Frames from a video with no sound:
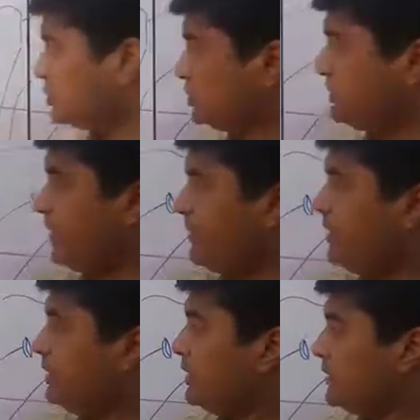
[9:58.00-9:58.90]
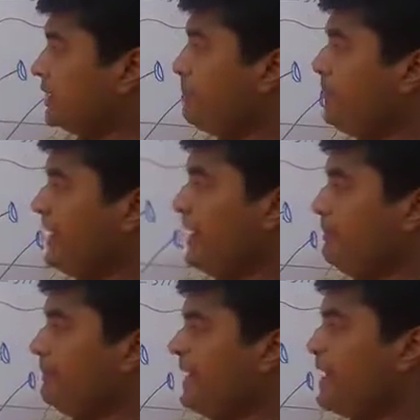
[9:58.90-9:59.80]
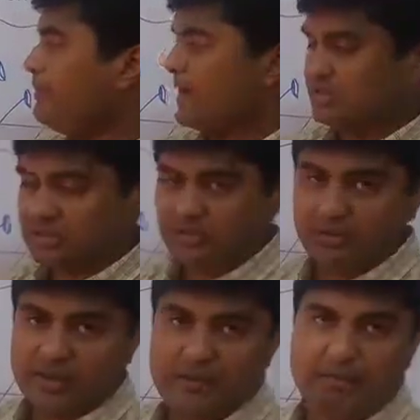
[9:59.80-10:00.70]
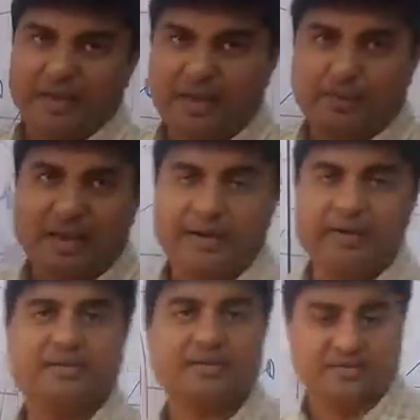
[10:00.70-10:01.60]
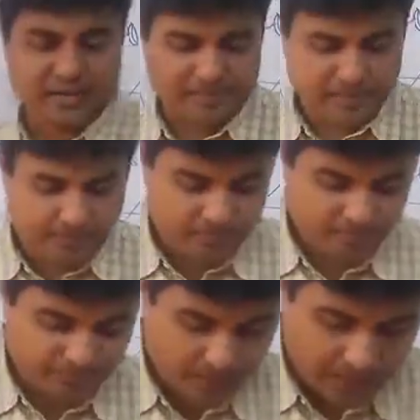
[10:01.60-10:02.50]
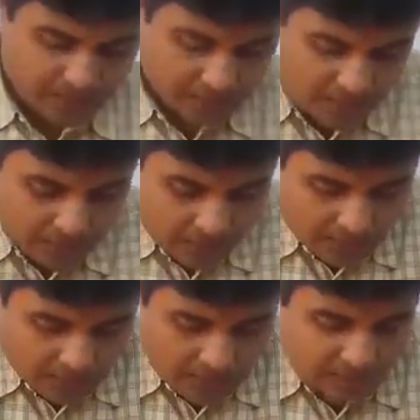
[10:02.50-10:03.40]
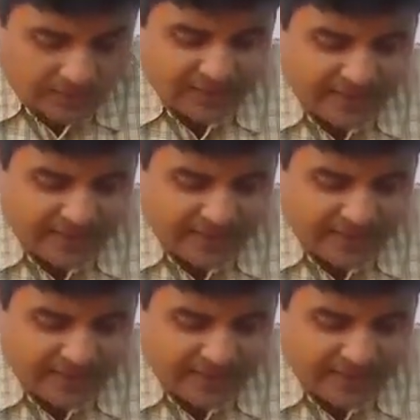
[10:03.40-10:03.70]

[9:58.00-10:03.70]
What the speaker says: So stamen, the male parts. Okay, male part is the stamen. The